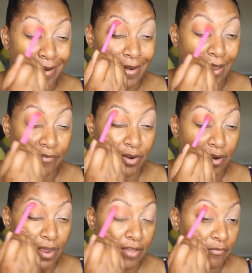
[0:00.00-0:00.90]

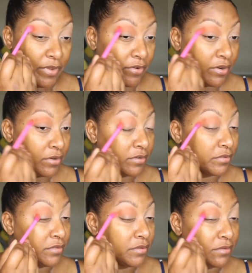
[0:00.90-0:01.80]
never have
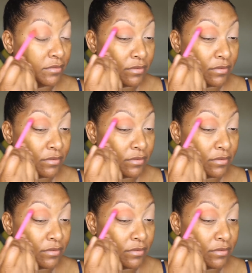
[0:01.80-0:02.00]
mirrors.